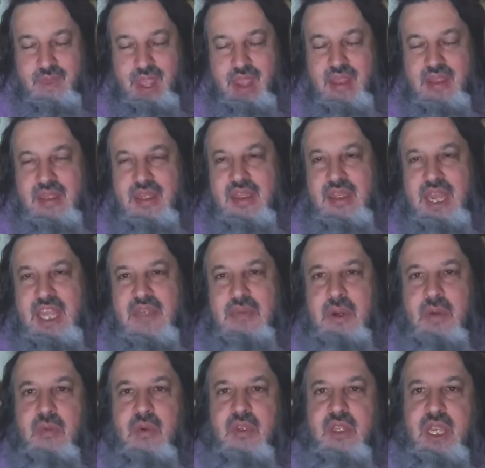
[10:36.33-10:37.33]
As
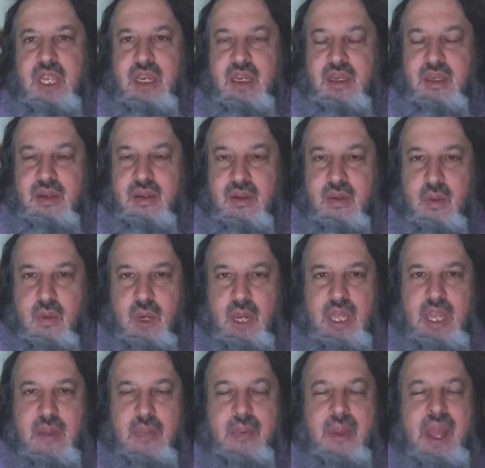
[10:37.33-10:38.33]
that's my routine
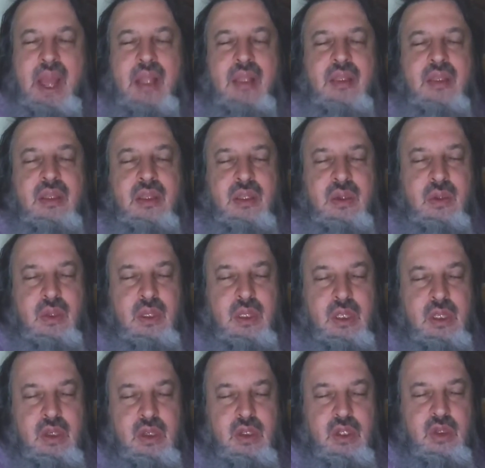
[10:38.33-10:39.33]
when I get back to doing
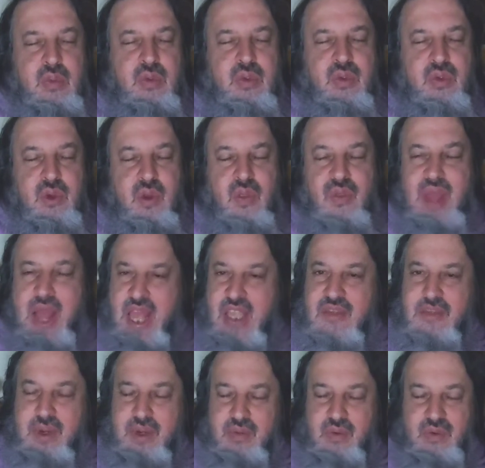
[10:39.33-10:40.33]
the YouTube stroll,
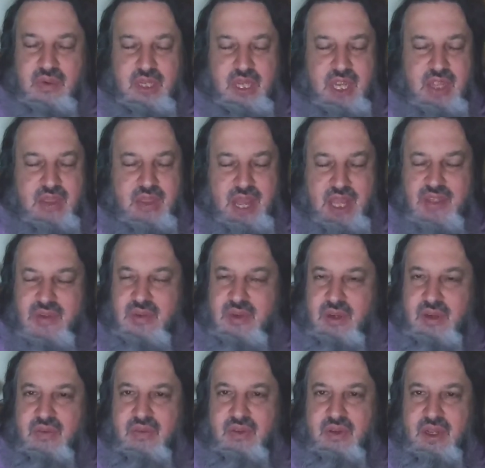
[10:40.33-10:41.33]
that's my routine, that's
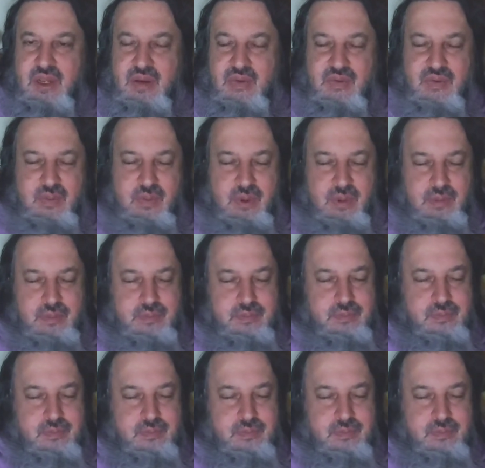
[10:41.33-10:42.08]
where I feel comfortable.